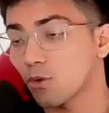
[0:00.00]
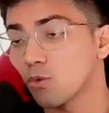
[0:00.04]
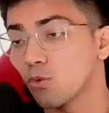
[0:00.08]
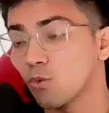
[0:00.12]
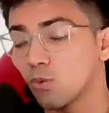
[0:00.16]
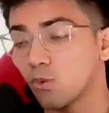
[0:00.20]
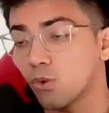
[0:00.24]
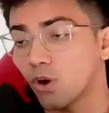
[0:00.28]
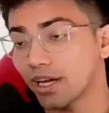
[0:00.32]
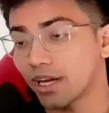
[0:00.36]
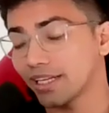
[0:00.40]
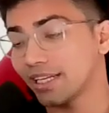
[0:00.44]

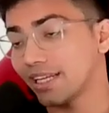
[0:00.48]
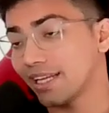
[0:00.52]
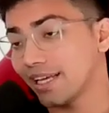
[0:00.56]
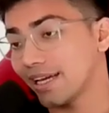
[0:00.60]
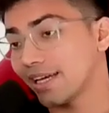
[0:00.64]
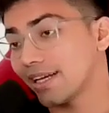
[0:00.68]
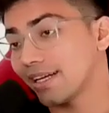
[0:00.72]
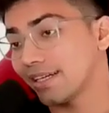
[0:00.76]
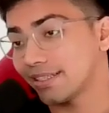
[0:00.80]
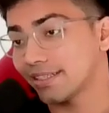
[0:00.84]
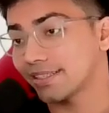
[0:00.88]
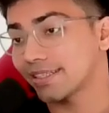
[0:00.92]
one
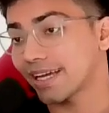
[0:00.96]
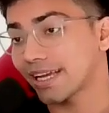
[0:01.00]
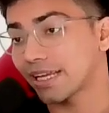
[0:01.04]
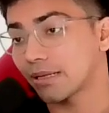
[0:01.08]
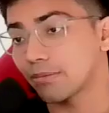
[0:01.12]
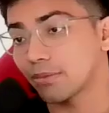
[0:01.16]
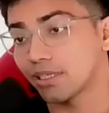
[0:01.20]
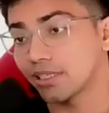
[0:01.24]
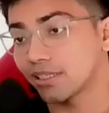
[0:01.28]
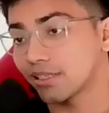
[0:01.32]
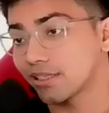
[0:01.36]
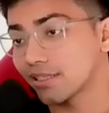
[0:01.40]
layer at a
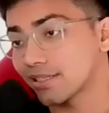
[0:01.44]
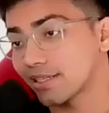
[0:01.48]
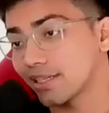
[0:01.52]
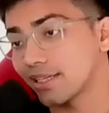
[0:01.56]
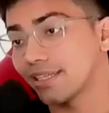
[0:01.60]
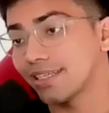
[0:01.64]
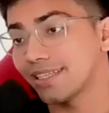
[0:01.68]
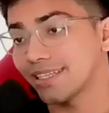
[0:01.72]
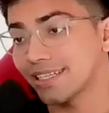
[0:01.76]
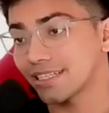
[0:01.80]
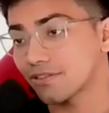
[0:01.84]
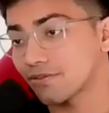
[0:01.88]
time, until
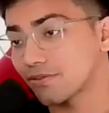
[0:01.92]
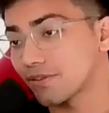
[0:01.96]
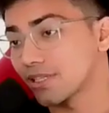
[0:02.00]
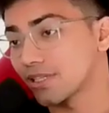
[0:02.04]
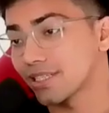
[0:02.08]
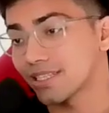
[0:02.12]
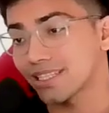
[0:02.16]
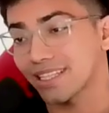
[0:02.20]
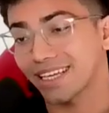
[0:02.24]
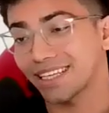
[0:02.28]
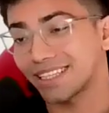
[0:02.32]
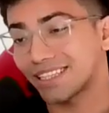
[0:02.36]
saying yes
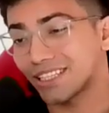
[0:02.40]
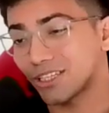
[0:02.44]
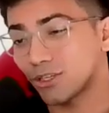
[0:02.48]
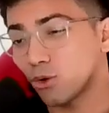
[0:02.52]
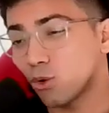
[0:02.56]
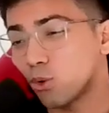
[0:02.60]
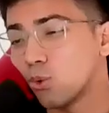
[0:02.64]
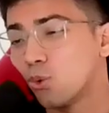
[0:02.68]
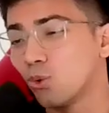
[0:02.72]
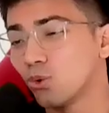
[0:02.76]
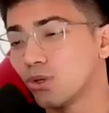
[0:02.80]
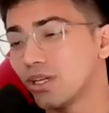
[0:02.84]
feels like the
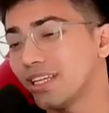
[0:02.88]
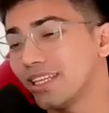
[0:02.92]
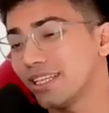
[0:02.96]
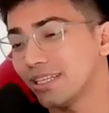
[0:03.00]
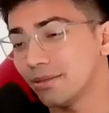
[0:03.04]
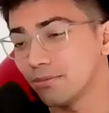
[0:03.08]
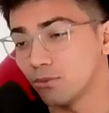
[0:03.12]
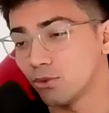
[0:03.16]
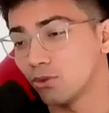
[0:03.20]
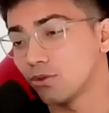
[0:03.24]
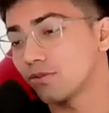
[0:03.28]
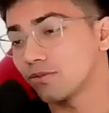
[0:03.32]

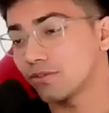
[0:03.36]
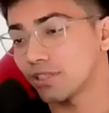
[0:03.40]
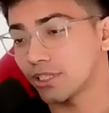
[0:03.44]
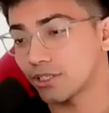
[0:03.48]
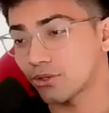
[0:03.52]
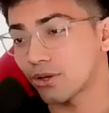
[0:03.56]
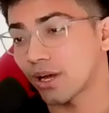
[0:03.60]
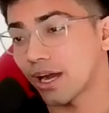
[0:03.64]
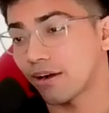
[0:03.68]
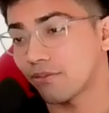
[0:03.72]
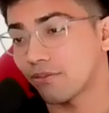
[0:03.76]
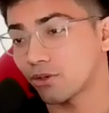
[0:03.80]
only move that
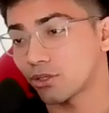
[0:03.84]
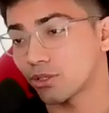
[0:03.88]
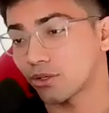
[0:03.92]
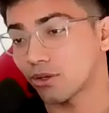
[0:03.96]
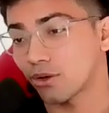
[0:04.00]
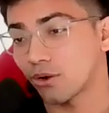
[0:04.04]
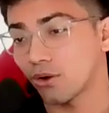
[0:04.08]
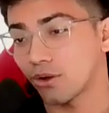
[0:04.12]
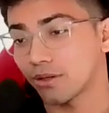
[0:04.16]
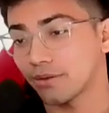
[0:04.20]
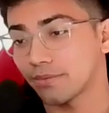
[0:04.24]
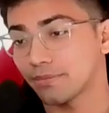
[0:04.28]
you have on a
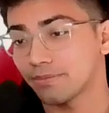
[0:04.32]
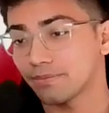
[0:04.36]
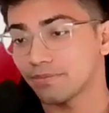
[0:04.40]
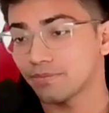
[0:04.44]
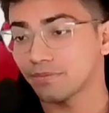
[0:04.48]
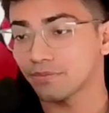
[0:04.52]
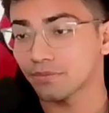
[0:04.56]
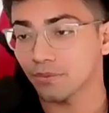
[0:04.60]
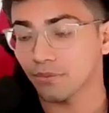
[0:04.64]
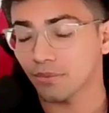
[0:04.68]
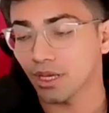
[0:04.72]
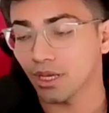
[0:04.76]
call.
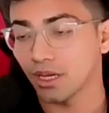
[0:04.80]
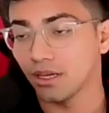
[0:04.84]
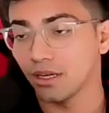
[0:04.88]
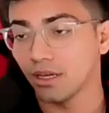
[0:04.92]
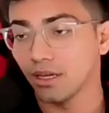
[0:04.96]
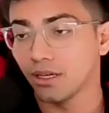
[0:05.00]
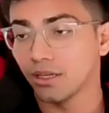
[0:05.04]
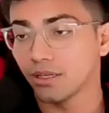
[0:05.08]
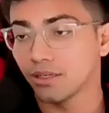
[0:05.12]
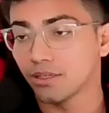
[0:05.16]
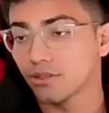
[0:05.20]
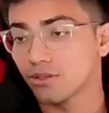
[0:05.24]

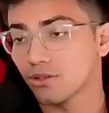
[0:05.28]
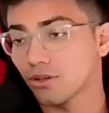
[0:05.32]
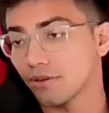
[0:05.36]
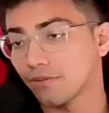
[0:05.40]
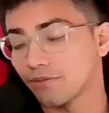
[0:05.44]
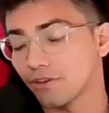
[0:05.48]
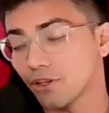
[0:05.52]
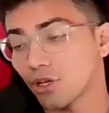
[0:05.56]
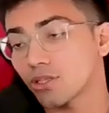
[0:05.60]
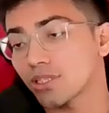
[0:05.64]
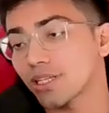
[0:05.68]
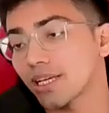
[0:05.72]
So
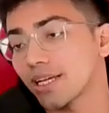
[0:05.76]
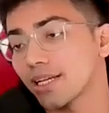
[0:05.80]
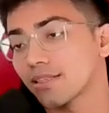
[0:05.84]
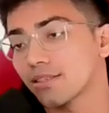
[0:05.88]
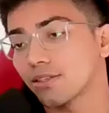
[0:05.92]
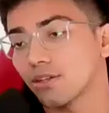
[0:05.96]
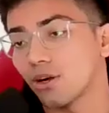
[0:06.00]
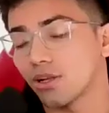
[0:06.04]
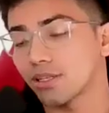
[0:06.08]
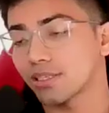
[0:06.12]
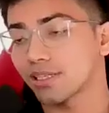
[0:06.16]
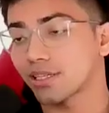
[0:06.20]
if your sales
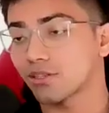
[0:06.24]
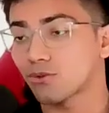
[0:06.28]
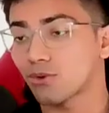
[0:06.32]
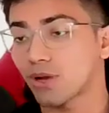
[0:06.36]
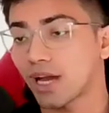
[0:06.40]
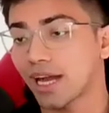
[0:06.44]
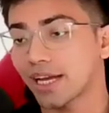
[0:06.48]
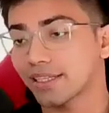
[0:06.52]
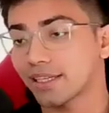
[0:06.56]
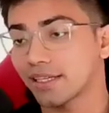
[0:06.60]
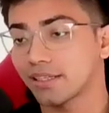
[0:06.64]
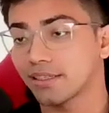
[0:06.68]
calls are
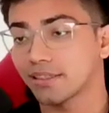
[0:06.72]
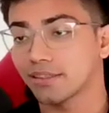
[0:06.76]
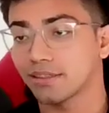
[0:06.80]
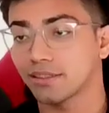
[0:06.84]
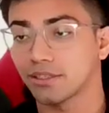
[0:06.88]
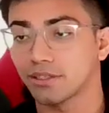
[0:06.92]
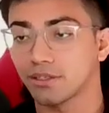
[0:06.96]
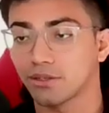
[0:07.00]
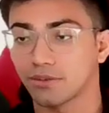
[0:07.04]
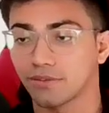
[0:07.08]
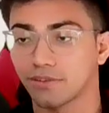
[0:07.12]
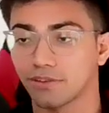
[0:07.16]
dragging,
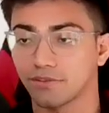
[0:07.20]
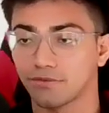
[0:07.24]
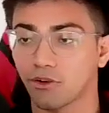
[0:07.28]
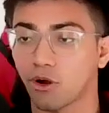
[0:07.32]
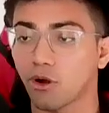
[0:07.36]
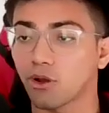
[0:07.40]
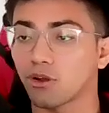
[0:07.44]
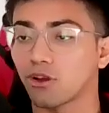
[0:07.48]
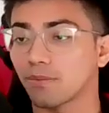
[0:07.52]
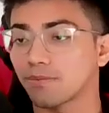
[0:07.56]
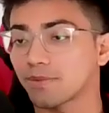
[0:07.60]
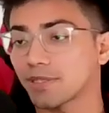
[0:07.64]
if your
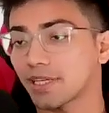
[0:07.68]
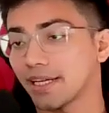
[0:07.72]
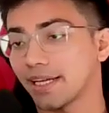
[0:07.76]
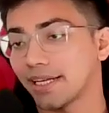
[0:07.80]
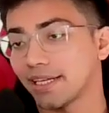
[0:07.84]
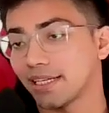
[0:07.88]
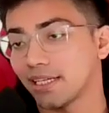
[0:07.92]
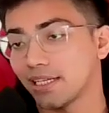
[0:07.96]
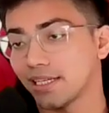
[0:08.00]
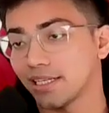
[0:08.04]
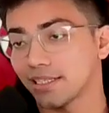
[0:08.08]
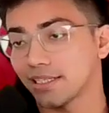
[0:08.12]
follow-ups are
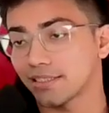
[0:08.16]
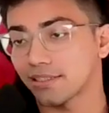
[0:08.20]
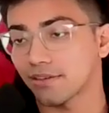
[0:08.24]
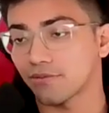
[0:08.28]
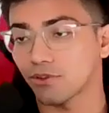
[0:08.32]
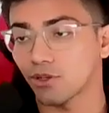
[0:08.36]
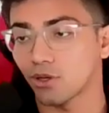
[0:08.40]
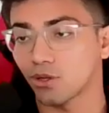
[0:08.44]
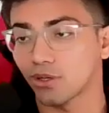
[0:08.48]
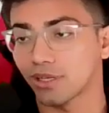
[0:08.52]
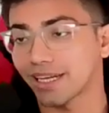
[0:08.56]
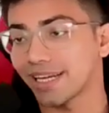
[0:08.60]
endless,
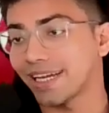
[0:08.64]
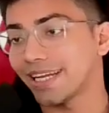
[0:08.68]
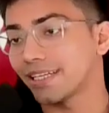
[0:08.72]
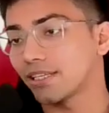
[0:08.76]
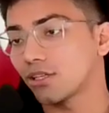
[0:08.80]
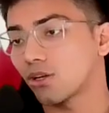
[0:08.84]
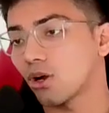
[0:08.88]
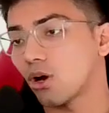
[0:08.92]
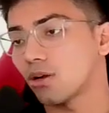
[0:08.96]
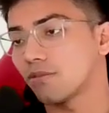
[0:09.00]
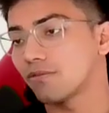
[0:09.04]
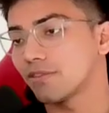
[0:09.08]
if your
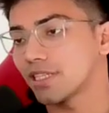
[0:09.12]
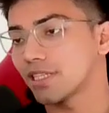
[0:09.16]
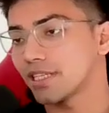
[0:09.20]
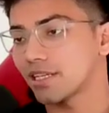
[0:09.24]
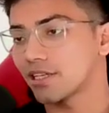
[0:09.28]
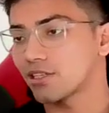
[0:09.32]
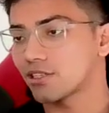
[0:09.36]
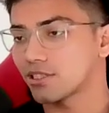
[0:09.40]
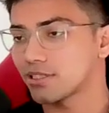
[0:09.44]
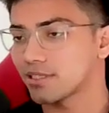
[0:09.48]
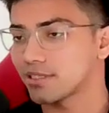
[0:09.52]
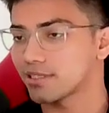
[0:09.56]
great
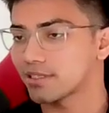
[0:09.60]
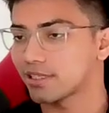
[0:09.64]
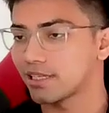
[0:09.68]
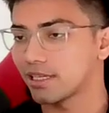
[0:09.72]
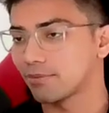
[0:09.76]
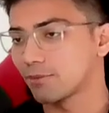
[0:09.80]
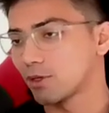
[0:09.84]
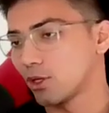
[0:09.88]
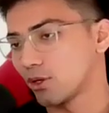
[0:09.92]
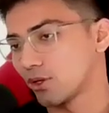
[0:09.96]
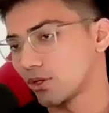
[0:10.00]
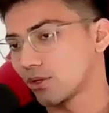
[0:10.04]
conversations
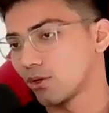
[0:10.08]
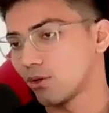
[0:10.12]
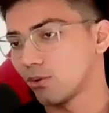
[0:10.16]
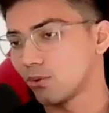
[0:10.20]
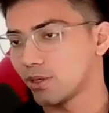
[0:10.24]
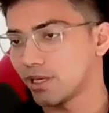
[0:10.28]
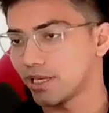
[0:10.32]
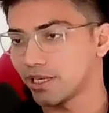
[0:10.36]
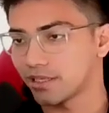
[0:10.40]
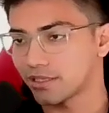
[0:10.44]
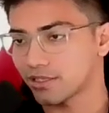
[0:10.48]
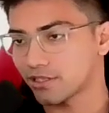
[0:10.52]
keep going
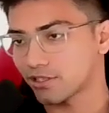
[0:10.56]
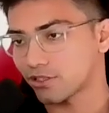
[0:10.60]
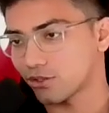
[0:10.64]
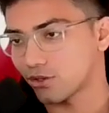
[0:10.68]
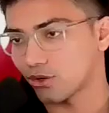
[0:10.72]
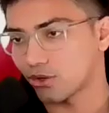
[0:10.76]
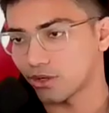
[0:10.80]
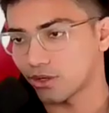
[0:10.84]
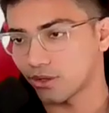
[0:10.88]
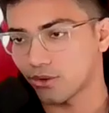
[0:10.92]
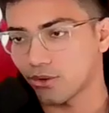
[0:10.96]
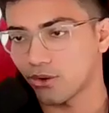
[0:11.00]
nowhere, it's
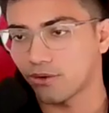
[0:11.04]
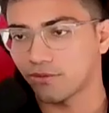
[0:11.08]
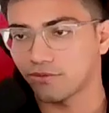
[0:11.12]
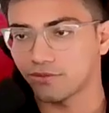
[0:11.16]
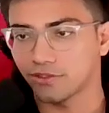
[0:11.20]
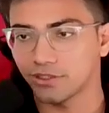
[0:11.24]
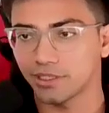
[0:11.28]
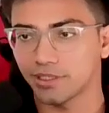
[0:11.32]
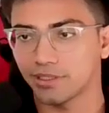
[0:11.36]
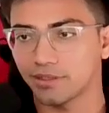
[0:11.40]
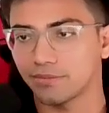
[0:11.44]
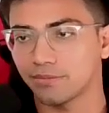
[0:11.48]
not your
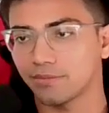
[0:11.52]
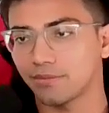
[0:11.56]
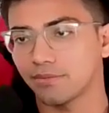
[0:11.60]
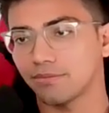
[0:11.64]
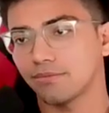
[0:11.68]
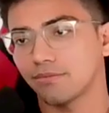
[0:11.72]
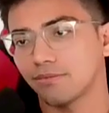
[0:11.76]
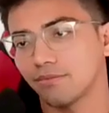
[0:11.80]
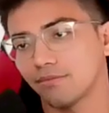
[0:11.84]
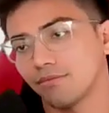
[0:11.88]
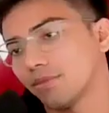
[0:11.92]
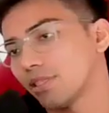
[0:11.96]
offer,
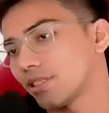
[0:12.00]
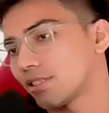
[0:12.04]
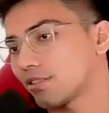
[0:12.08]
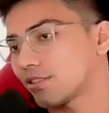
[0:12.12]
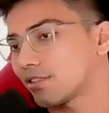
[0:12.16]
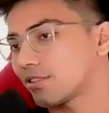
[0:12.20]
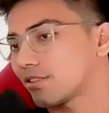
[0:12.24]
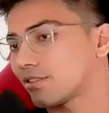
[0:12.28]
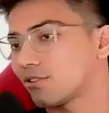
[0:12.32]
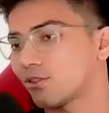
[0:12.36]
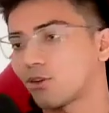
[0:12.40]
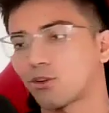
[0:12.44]

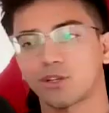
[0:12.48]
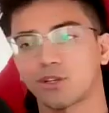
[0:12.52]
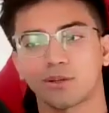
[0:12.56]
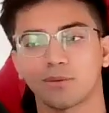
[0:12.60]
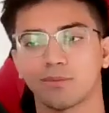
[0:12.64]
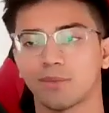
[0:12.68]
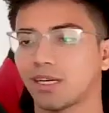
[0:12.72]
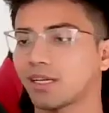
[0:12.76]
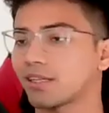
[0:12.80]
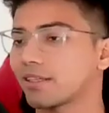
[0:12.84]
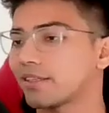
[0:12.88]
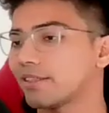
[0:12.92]
it's not your
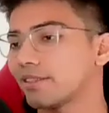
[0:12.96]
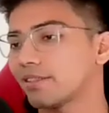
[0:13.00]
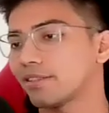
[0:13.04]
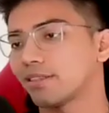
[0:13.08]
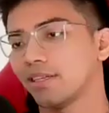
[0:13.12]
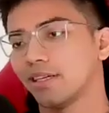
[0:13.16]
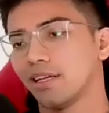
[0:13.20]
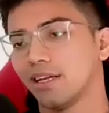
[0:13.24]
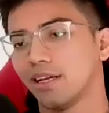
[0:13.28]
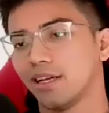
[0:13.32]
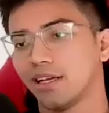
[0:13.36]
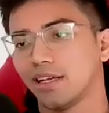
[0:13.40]
market,
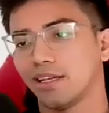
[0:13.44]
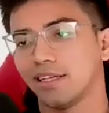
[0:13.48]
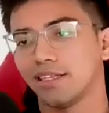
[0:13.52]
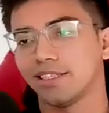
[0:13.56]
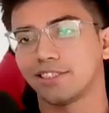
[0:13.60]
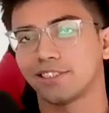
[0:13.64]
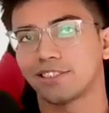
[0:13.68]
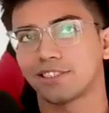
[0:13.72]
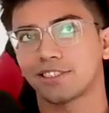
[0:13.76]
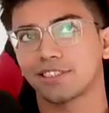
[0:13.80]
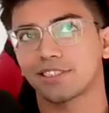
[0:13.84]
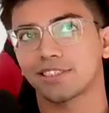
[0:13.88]

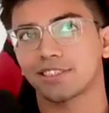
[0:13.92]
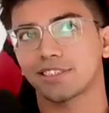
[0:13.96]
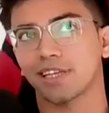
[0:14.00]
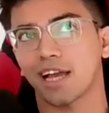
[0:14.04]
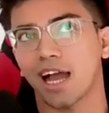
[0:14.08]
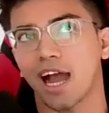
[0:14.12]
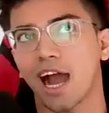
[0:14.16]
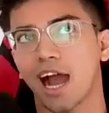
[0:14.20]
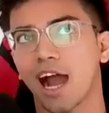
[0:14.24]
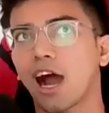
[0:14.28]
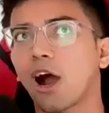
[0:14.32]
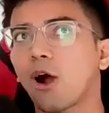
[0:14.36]
it's
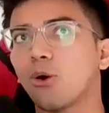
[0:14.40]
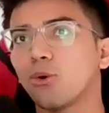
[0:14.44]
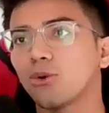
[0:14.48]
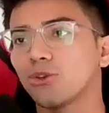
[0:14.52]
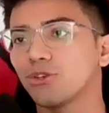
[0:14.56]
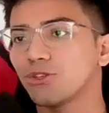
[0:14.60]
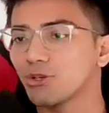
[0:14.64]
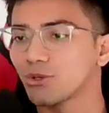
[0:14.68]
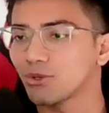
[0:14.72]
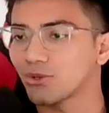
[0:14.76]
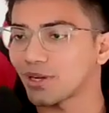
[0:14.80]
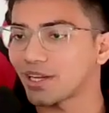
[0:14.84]
how
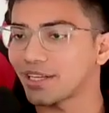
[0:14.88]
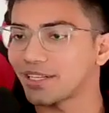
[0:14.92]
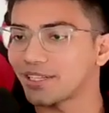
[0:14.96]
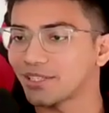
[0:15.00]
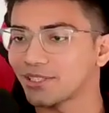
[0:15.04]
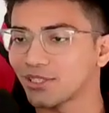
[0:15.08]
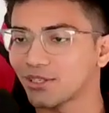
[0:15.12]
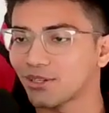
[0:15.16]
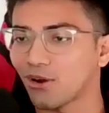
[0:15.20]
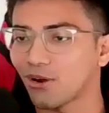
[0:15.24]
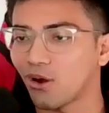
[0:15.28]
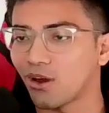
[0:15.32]
you're running
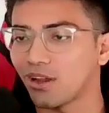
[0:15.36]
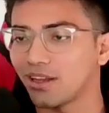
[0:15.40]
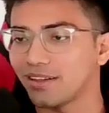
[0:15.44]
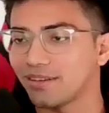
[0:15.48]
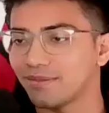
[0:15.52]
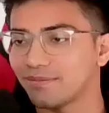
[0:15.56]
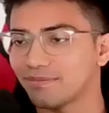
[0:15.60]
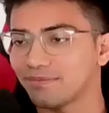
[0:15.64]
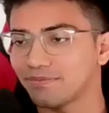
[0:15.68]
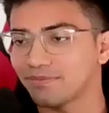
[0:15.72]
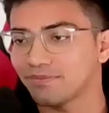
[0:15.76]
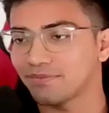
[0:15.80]
the call.